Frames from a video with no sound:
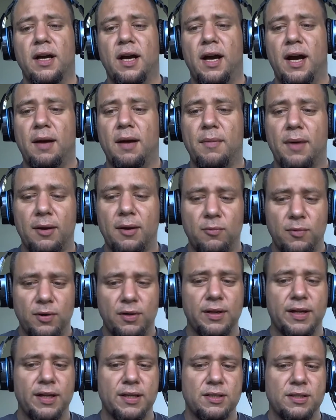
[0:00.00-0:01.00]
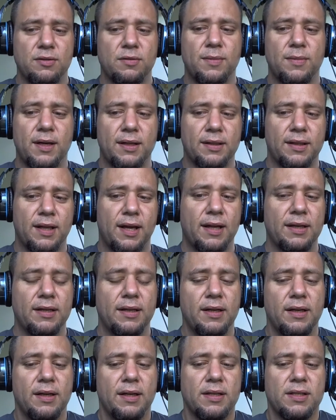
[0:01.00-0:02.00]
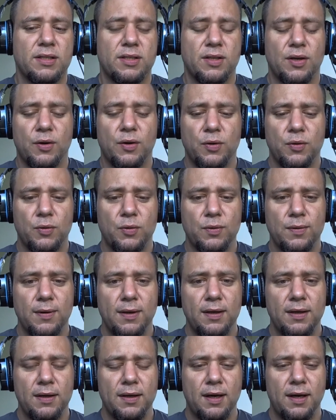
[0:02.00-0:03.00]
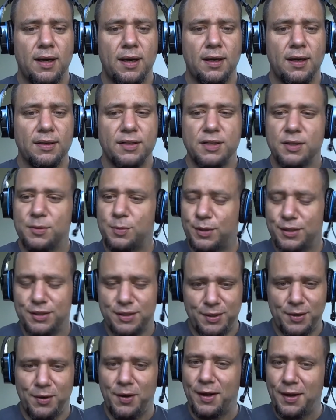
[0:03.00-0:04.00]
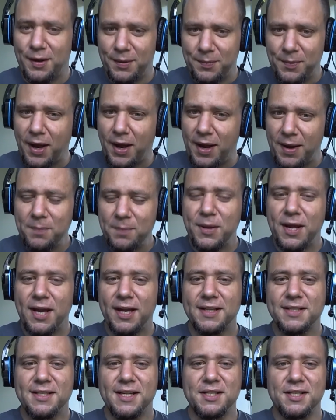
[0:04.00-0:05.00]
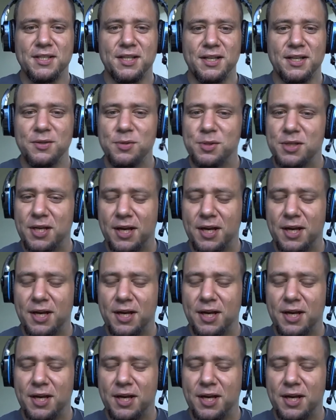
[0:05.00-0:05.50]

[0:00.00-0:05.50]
Um, I will get to you about that. So uh, I uh, just want you to know I am, I am paying attention. I do